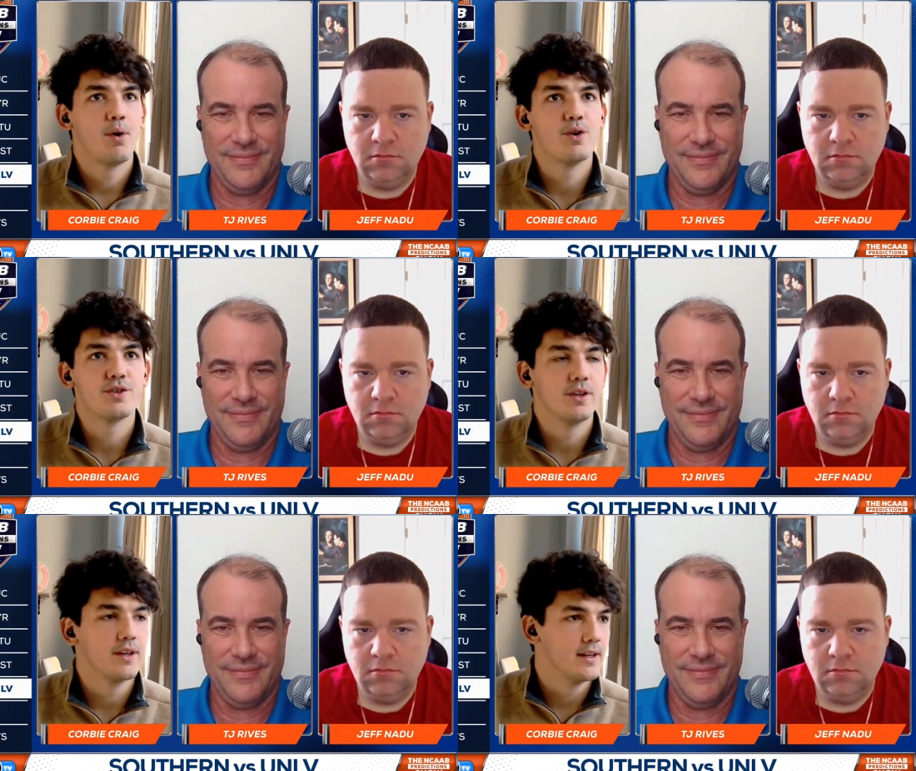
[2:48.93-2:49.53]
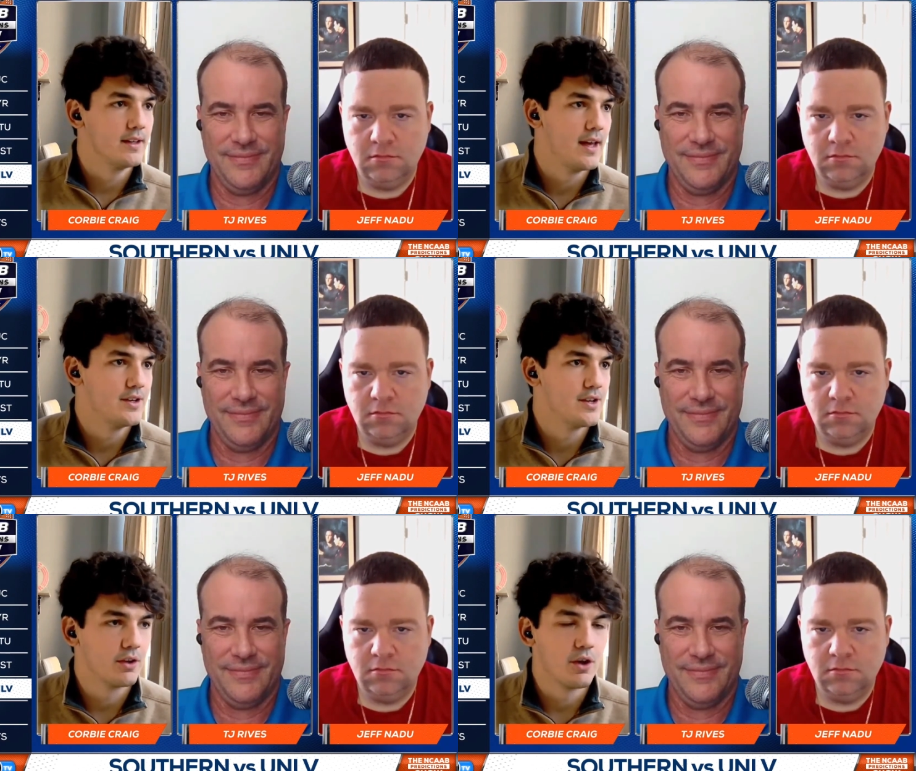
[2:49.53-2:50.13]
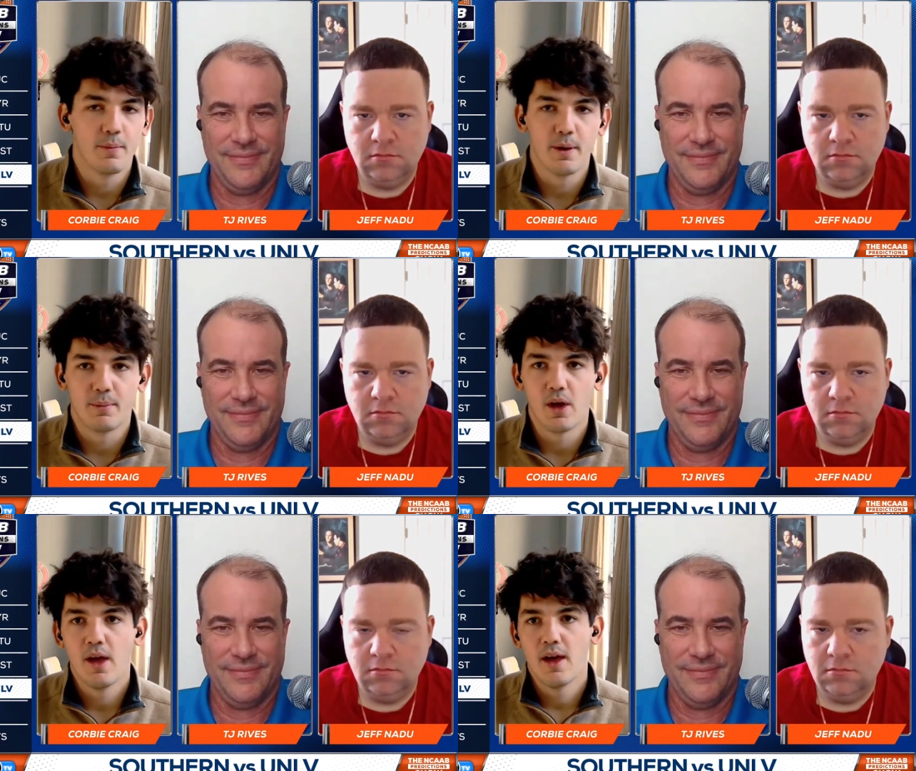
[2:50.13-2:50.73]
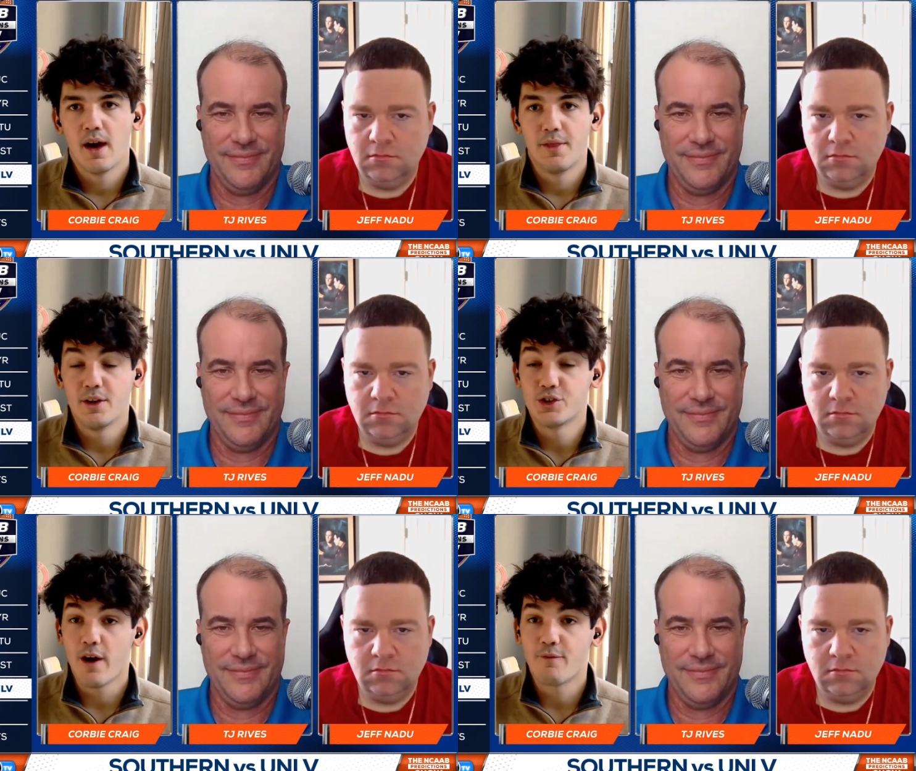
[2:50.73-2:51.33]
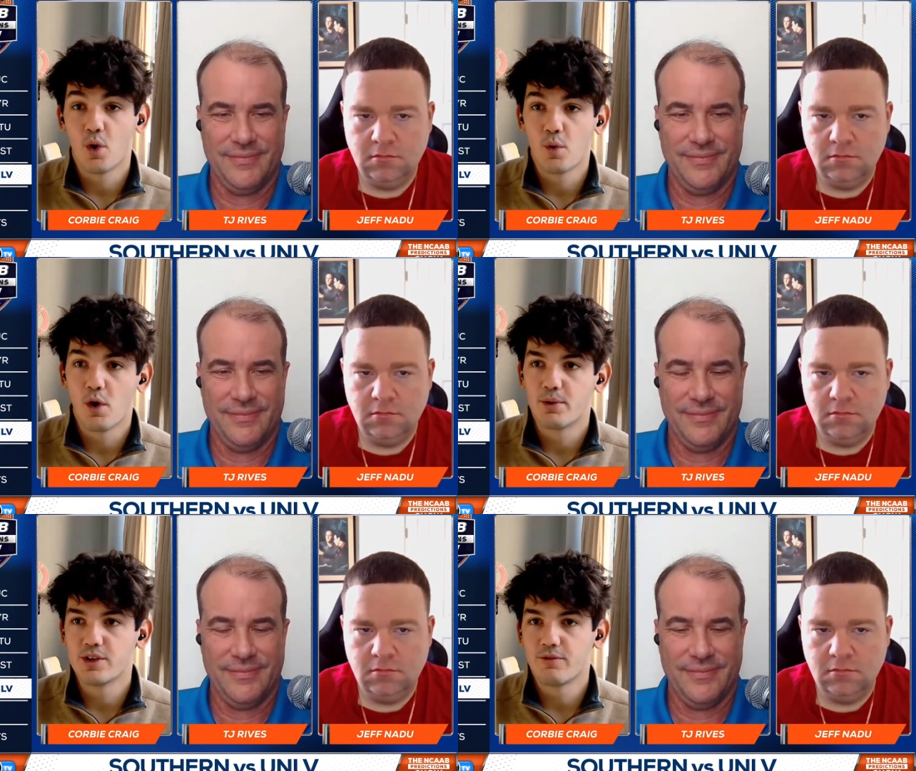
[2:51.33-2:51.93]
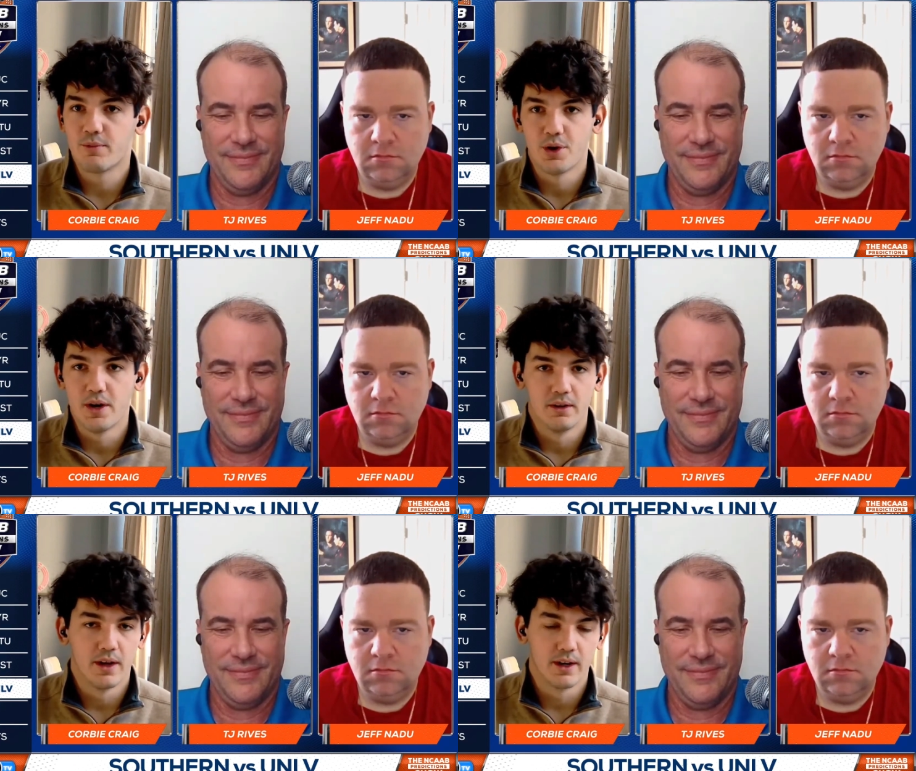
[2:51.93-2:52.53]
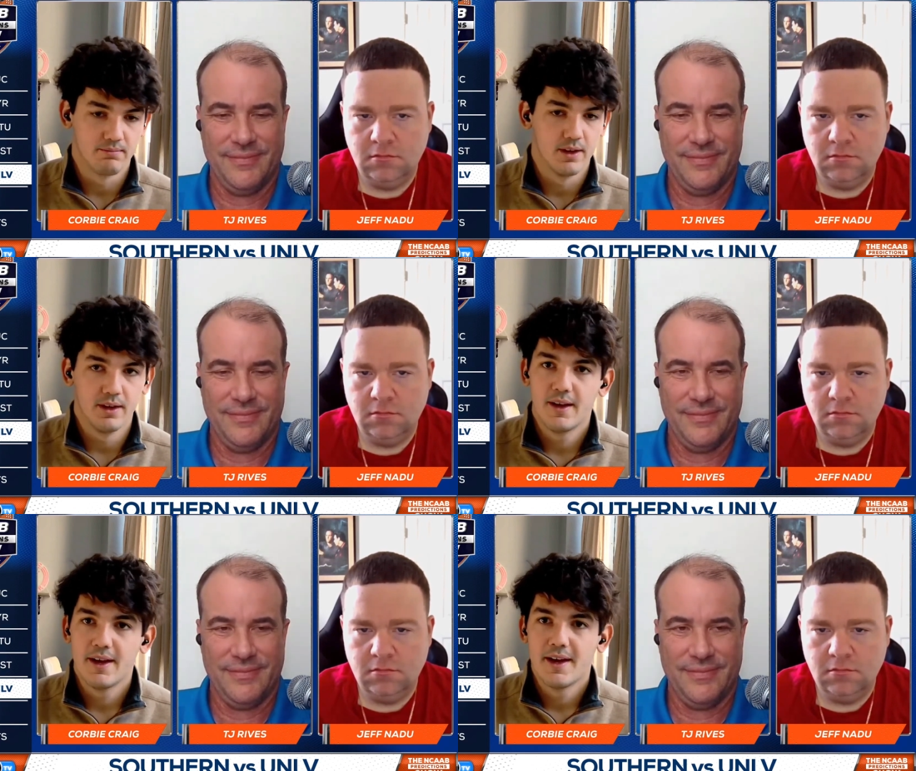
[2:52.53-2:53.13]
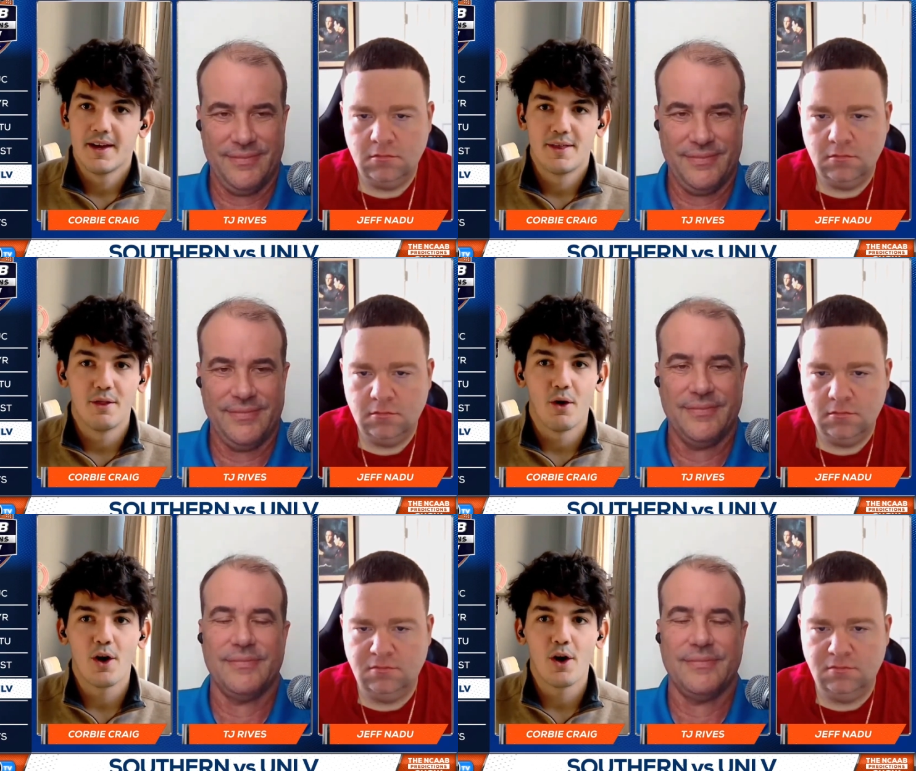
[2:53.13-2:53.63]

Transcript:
Speaker 1: personally in just a little bit, but they shot 41% from three. Like they